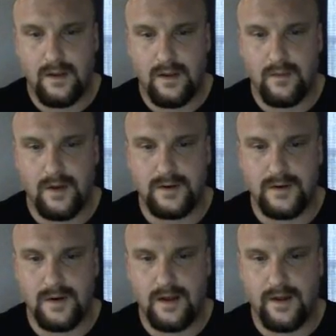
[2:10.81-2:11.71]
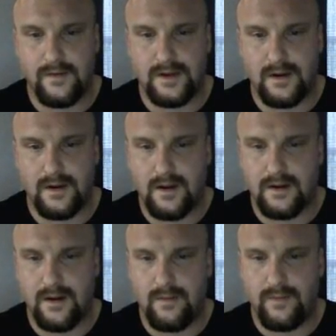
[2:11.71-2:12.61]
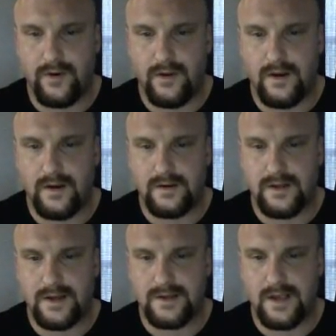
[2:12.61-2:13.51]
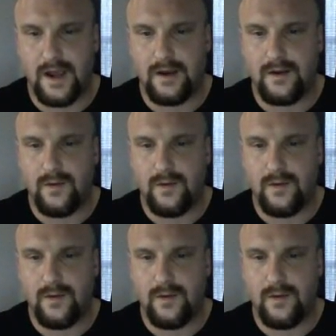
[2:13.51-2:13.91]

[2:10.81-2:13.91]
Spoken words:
You make sure nowlifestyle.com pre-launch /8